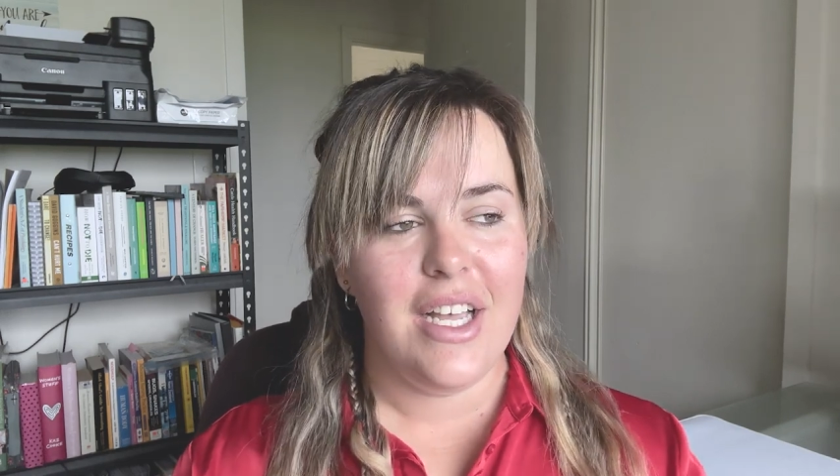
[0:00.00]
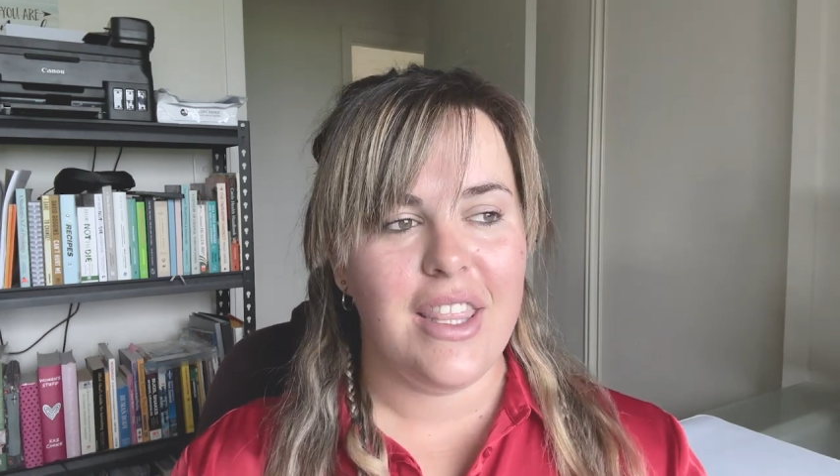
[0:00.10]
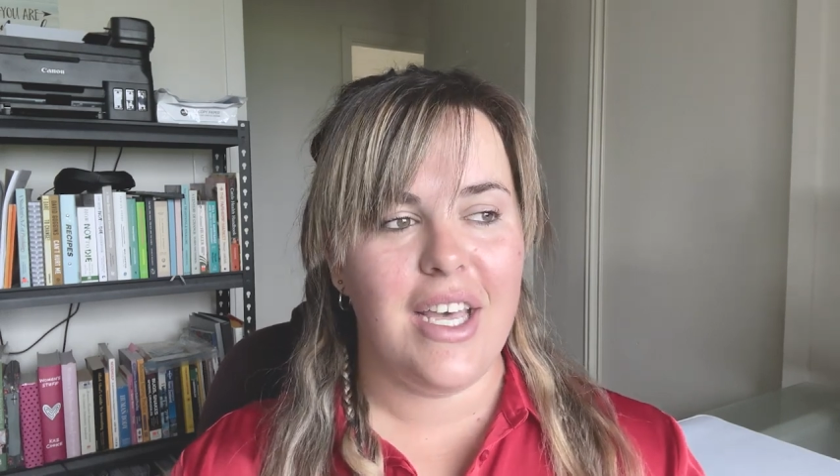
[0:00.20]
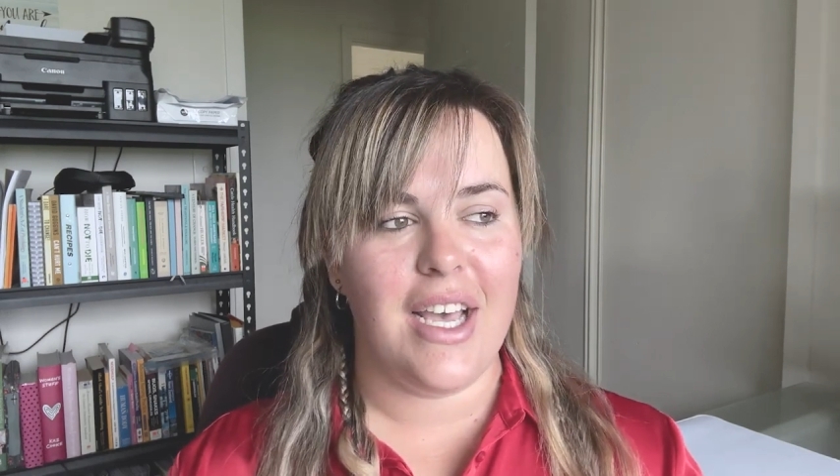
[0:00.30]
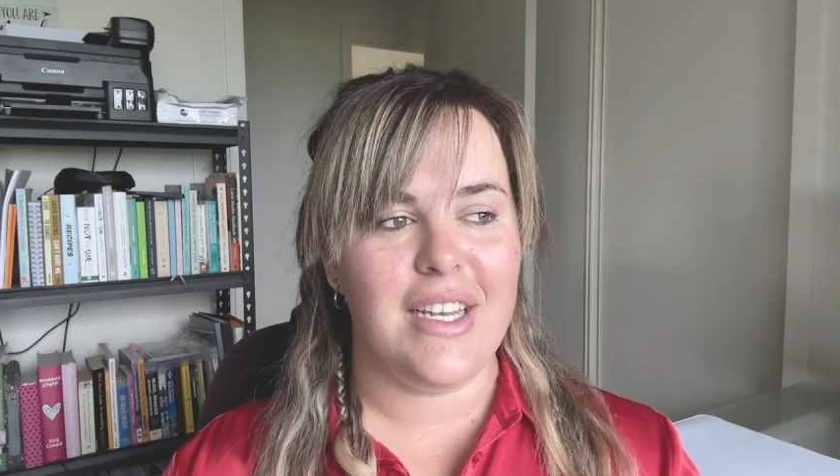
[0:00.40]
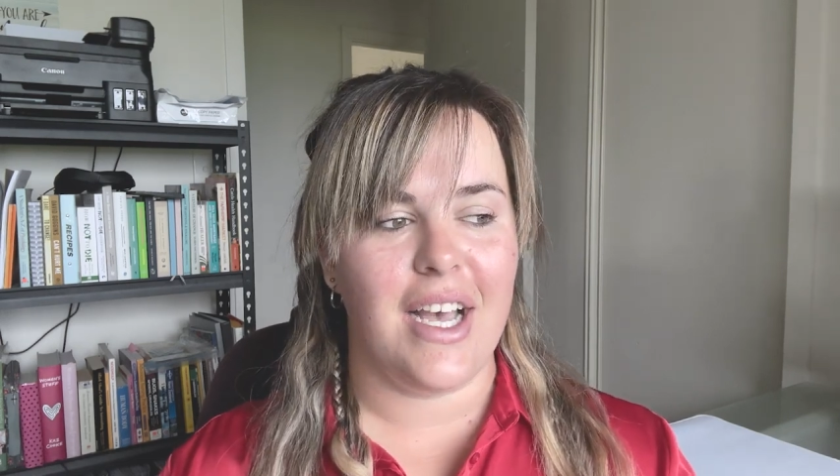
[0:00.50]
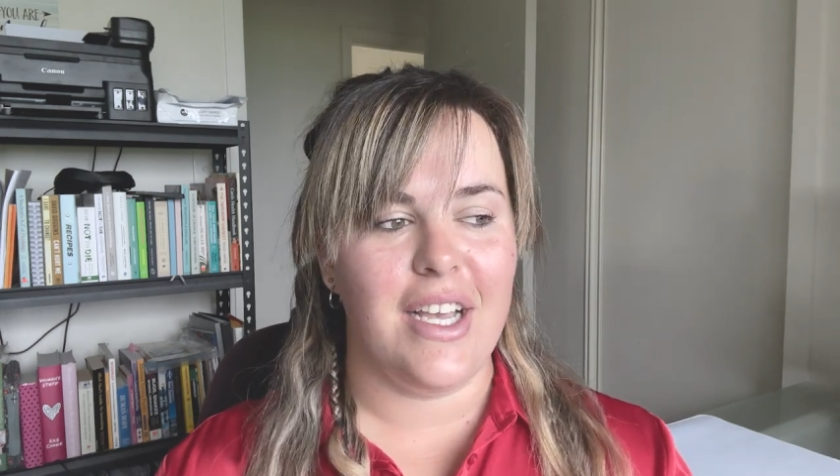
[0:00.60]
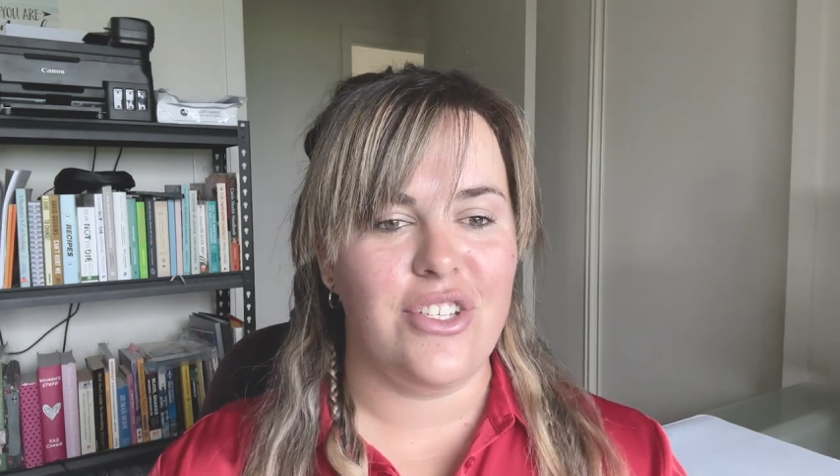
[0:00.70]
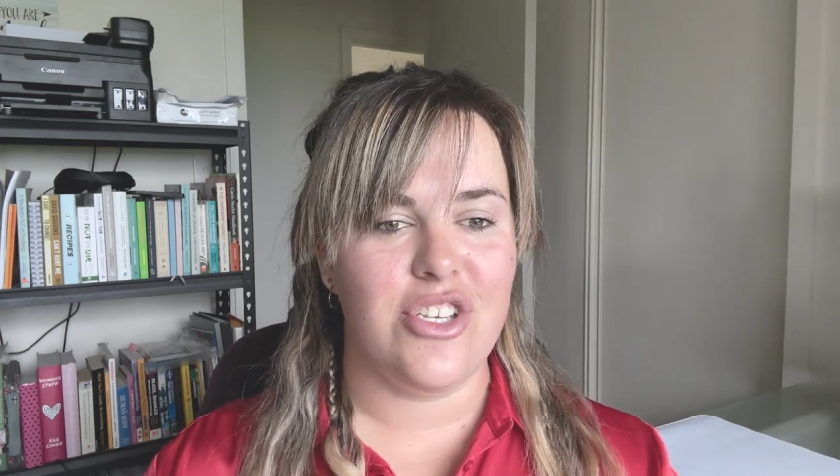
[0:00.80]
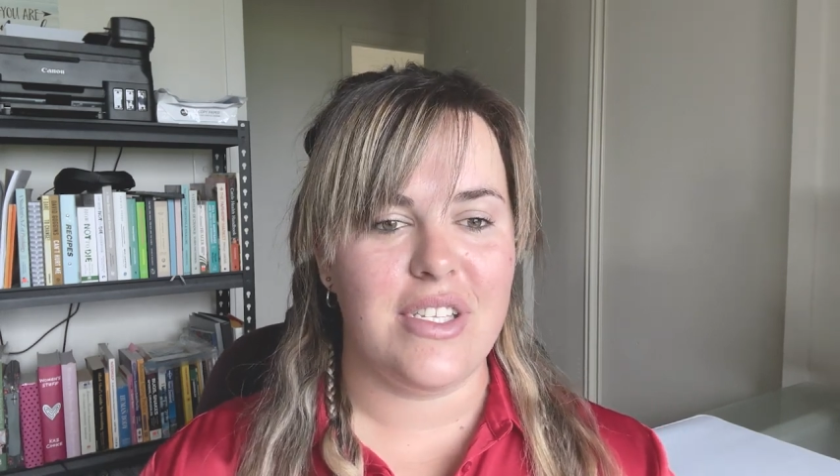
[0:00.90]
that
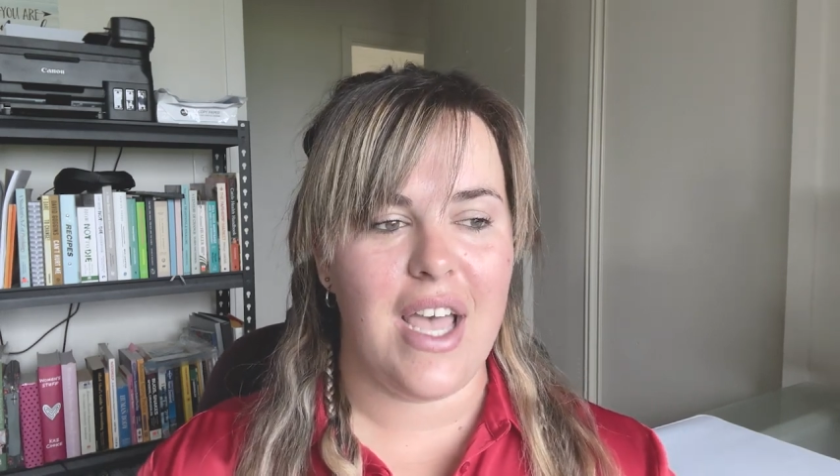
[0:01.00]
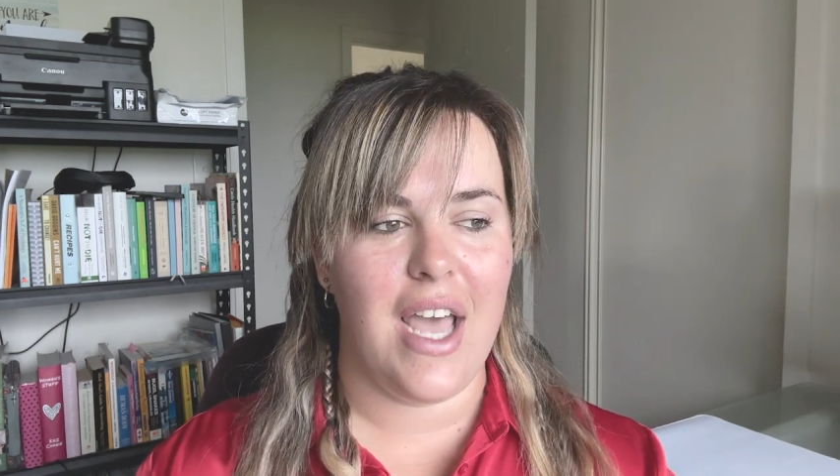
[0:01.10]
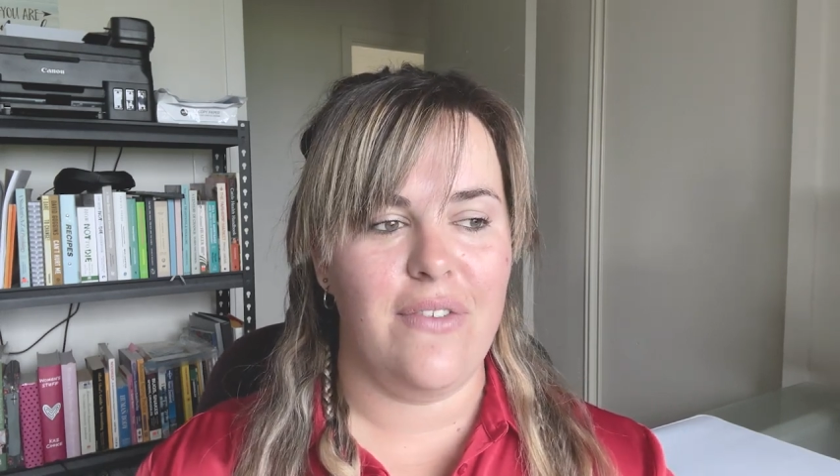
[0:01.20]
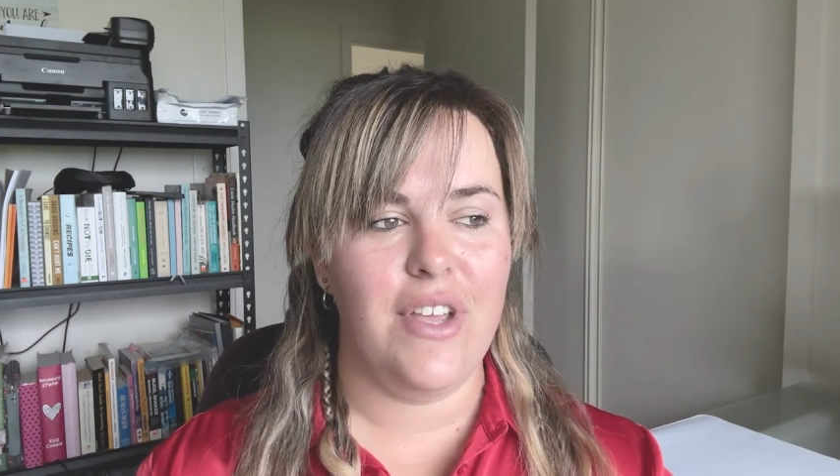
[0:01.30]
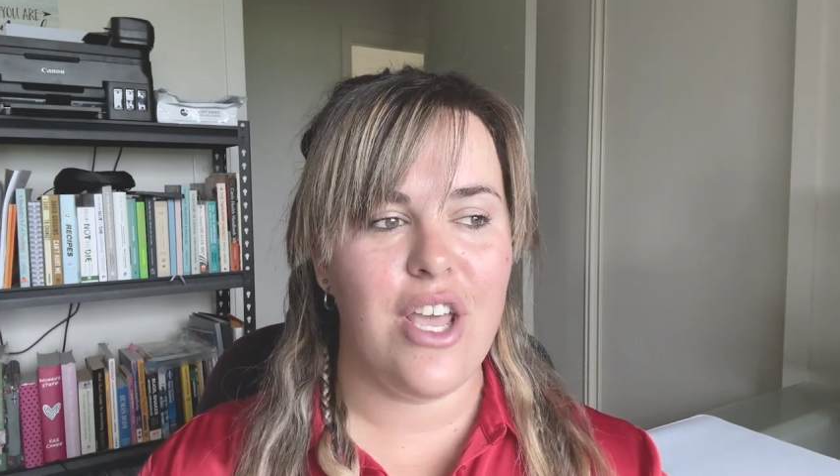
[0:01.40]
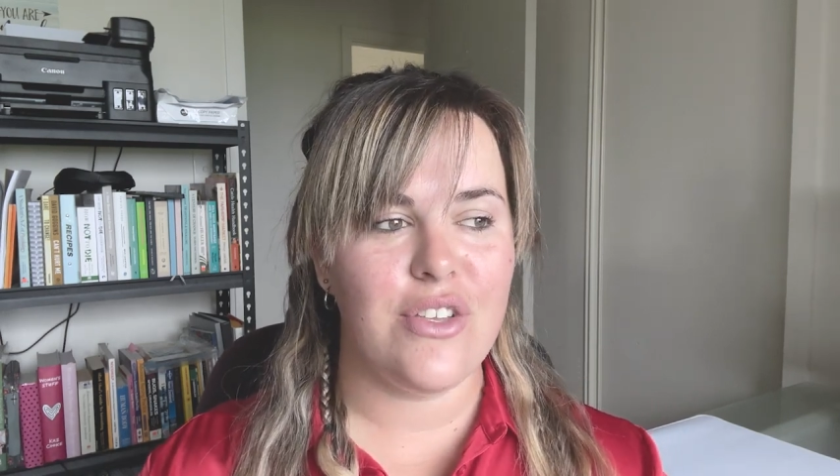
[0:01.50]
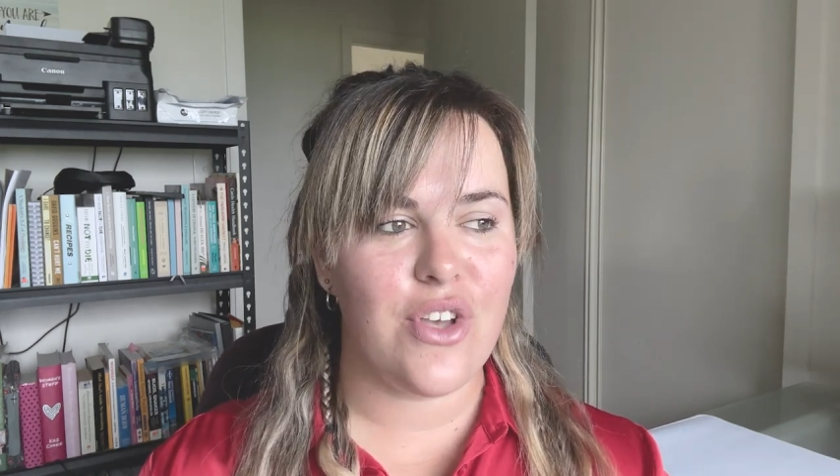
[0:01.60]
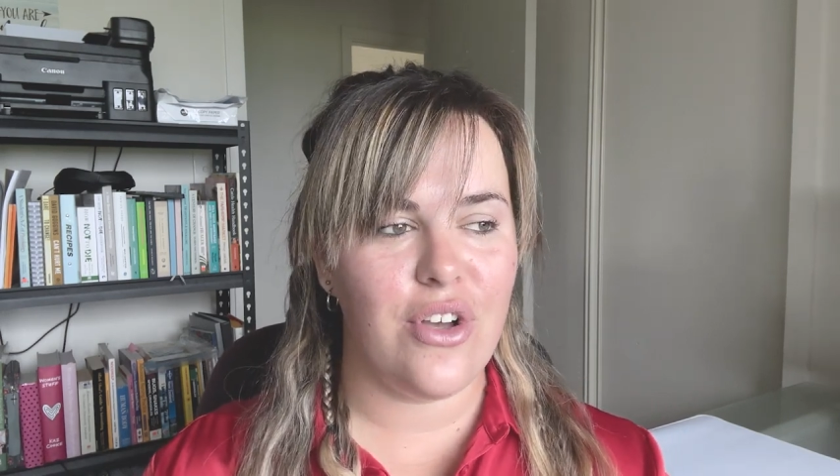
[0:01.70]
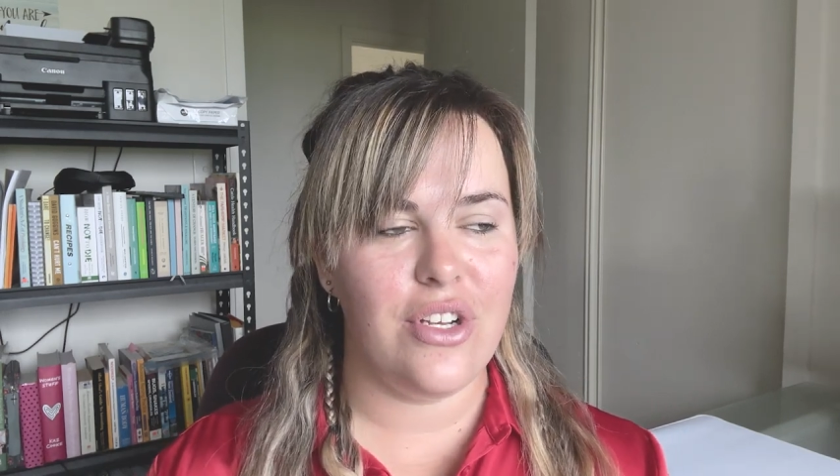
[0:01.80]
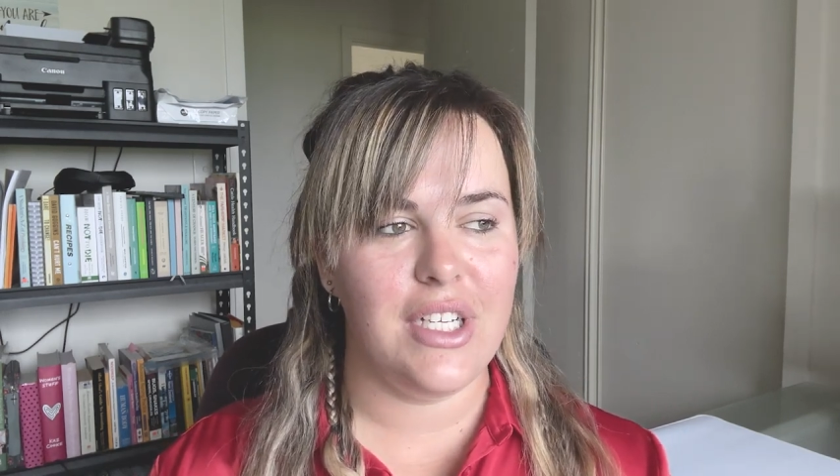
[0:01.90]
I just had videos
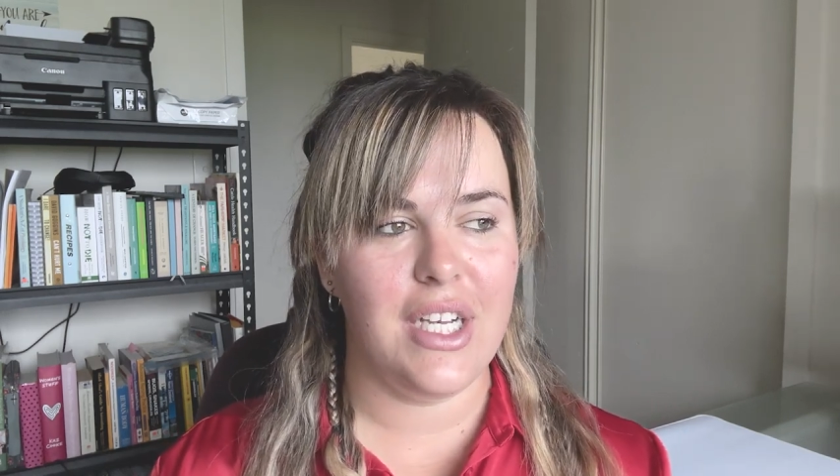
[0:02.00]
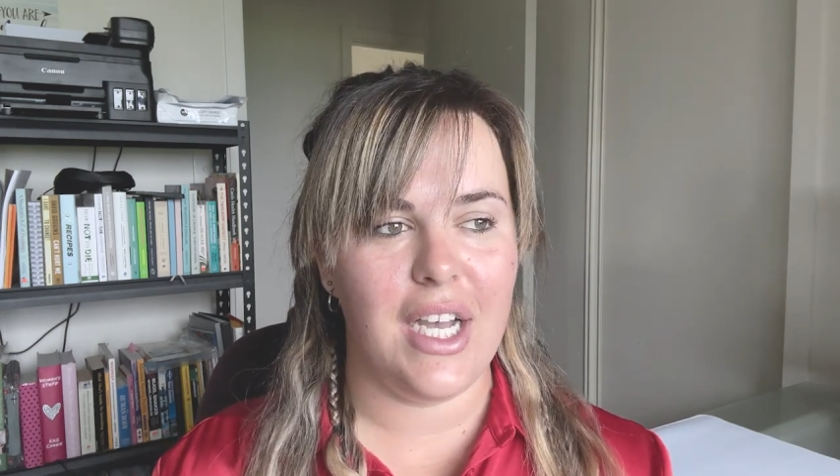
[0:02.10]
on.